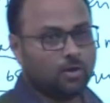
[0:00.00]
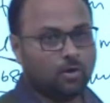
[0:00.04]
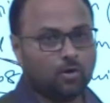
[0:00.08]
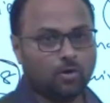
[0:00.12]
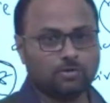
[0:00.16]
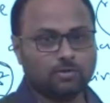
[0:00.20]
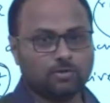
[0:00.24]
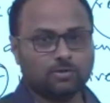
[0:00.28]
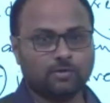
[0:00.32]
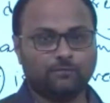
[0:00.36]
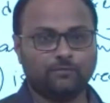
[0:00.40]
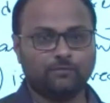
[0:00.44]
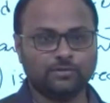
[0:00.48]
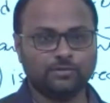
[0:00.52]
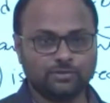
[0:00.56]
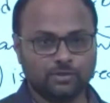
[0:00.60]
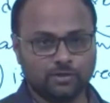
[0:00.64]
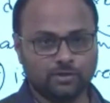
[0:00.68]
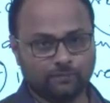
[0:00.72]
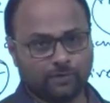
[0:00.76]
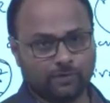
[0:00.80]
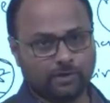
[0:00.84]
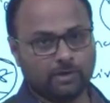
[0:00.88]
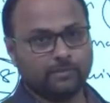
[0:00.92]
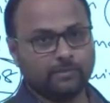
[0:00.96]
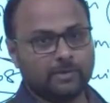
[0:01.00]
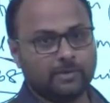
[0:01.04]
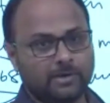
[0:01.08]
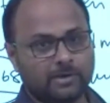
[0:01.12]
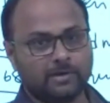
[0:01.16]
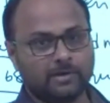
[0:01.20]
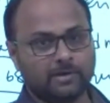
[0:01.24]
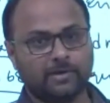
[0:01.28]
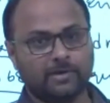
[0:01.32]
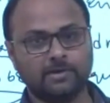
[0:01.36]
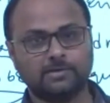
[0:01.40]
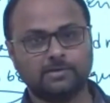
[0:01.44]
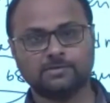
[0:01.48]
or the feature of
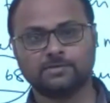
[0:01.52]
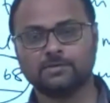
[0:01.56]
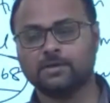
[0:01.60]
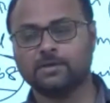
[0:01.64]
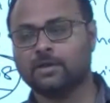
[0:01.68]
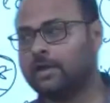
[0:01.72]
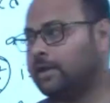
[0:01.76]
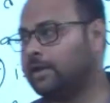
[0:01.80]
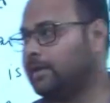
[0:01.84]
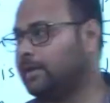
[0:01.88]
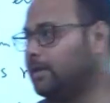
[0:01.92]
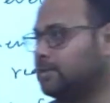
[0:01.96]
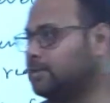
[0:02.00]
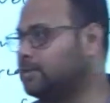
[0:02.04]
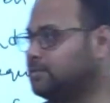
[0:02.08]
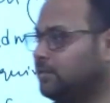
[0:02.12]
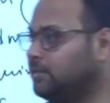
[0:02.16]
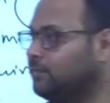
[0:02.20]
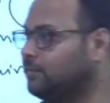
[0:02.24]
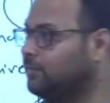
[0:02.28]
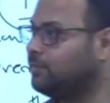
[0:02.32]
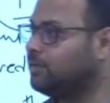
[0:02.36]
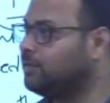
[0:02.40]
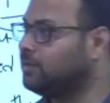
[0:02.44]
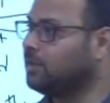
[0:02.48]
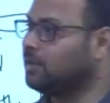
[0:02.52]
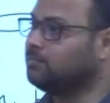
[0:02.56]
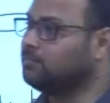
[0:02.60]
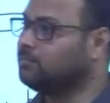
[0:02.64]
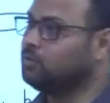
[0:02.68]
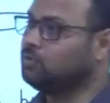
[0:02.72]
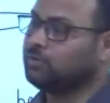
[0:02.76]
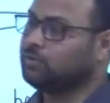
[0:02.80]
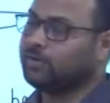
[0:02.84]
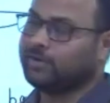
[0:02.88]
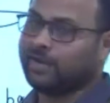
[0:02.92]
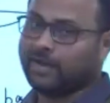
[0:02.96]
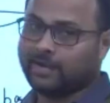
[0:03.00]
fundamental rights. Next day, we will come
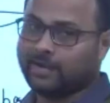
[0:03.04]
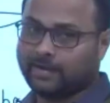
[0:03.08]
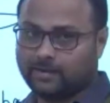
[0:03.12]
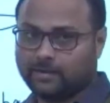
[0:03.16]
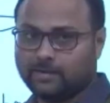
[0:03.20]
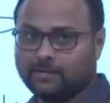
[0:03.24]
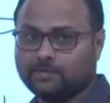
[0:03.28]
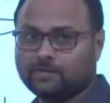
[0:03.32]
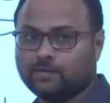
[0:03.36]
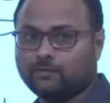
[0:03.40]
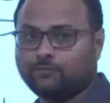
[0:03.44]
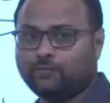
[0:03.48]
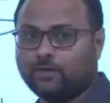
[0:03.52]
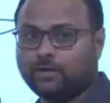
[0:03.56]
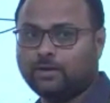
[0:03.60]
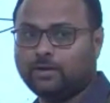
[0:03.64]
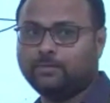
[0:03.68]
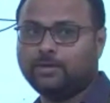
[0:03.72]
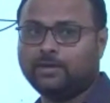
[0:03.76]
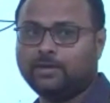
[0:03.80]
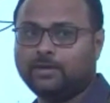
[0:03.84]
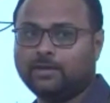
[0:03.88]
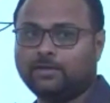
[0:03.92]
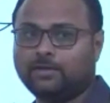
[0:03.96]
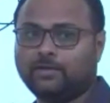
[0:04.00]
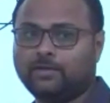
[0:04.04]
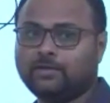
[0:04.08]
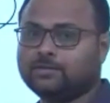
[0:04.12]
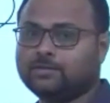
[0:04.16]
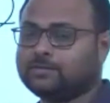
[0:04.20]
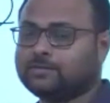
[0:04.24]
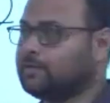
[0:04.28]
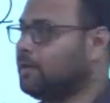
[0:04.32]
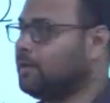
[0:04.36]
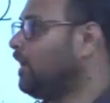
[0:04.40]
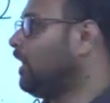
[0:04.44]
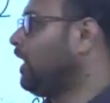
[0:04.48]
to the categories of fundamental rights